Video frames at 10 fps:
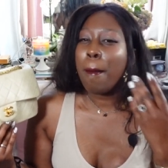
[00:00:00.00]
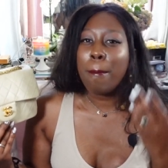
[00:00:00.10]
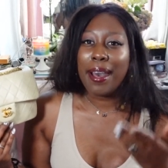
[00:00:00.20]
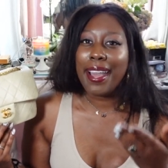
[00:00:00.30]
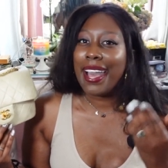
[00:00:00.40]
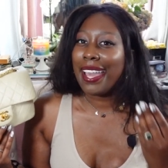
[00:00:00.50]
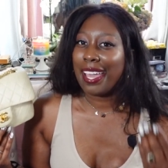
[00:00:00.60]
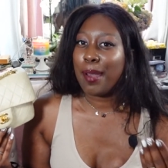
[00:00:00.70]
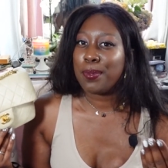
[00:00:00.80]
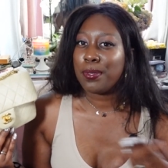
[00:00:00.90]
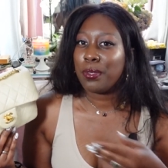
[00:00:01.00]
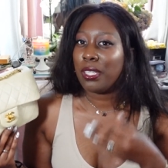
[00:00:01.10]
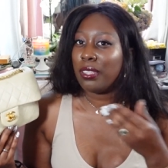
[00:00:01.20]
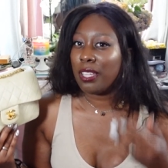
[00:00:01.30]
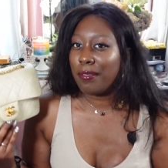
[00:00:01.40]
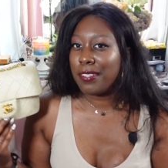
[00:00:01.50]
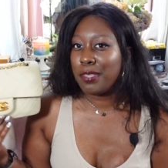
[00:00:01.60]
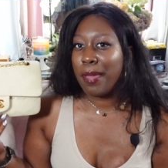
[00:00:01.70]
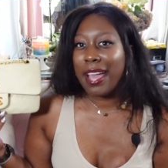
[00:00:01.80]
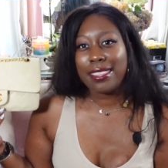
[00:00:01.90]
But I absolutely love
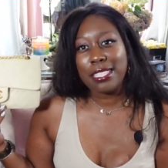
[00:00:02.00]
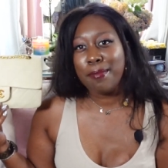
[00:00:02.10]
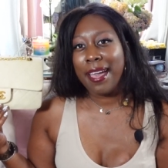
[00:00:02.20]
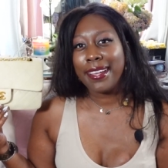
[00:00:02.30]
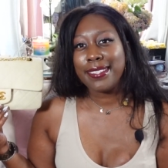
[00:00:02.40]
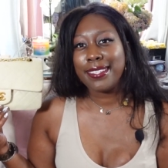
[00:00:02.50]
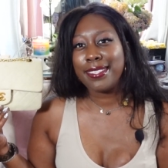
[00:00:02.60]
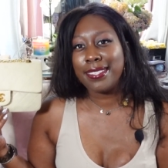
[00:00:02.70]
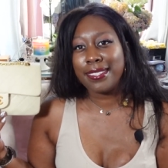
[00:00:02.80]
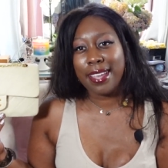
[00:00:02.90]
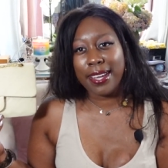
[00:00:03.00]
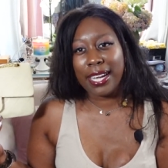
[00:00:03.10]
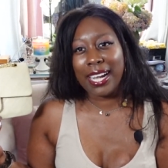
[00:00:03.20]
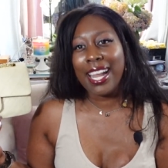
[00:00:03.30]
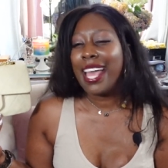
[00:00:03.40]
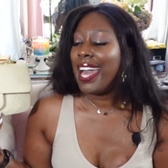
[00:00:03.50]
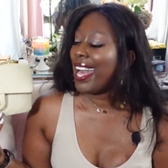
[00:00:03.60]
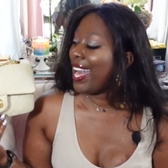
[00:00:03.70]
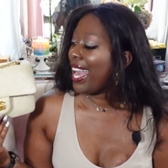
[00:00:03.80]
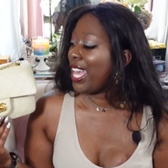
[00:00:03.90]
this bag. This bag is a stunner.
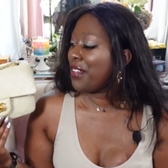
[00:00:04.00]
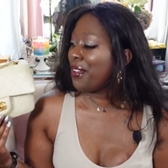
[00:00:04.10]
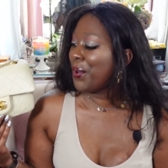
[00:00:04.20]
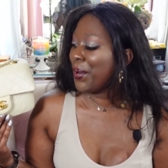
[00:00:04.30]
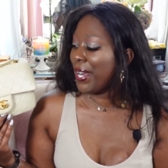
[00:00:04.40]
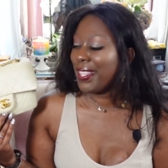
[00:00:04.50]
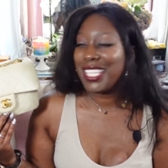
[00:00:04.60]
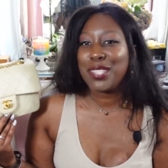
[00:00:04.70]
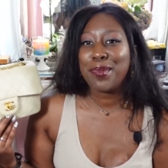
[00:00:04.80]
I have worn this